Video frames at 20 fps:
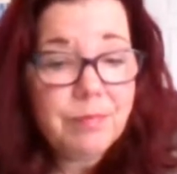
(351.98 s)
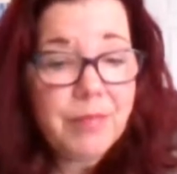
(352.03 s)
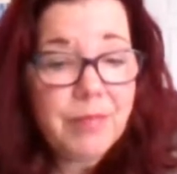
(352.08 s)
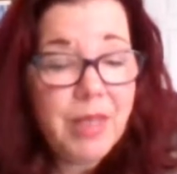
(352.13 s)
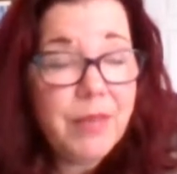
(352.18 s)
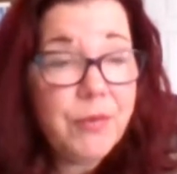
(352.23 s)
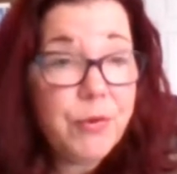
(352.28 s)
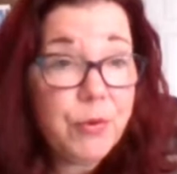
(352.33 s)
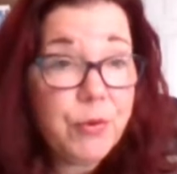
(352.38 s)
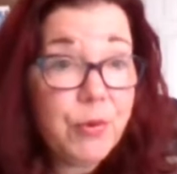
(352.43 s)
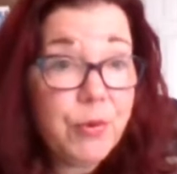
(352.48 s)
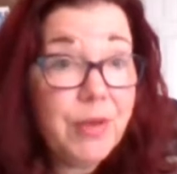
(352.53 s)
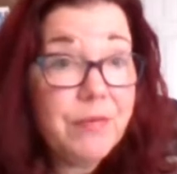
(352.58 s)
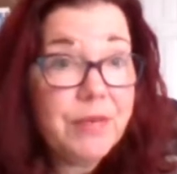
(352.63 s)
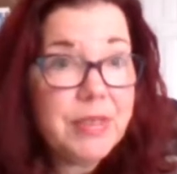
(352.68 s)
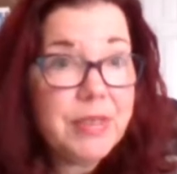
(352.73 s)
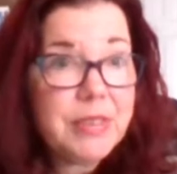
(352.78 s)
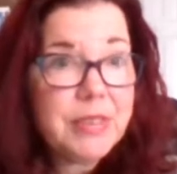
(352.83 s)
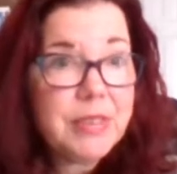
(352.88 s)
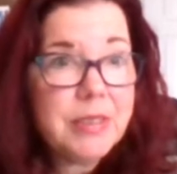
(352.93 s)
and their
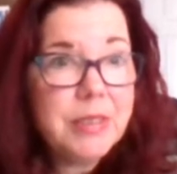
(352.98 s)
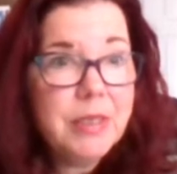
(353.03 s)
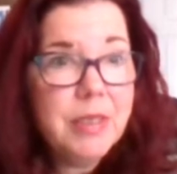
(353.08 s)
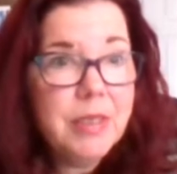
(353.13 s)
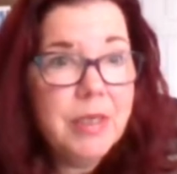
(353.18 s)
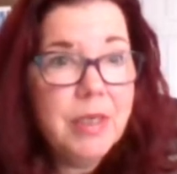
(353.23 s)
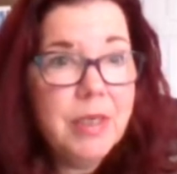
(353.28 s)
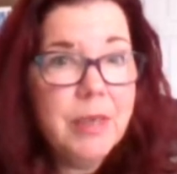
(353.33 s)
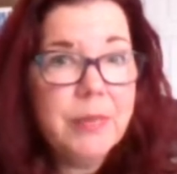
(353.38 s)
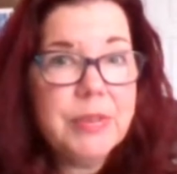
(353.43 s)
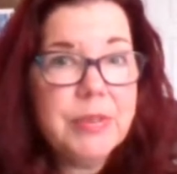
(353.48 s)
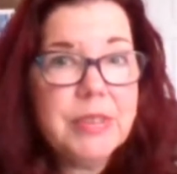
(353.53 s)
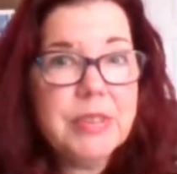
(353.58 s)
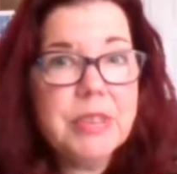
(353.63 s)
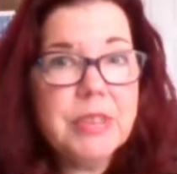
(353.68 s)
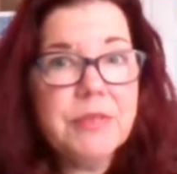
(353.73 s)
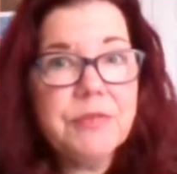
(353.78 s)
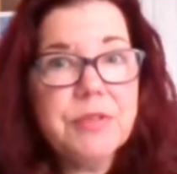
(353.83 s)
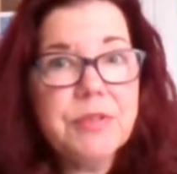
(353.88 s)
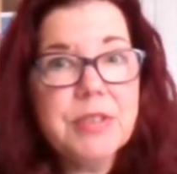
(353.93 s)
cravings. What's the
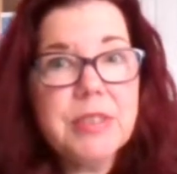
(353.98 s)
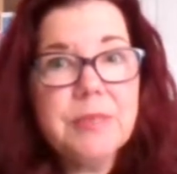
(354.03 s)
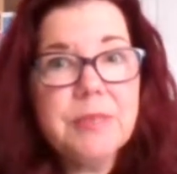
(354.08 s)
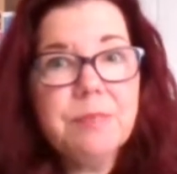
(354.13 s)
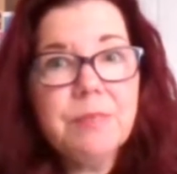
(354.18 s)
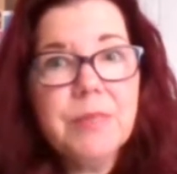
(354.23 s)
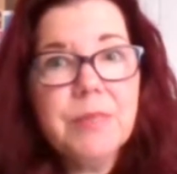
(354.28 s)
difference?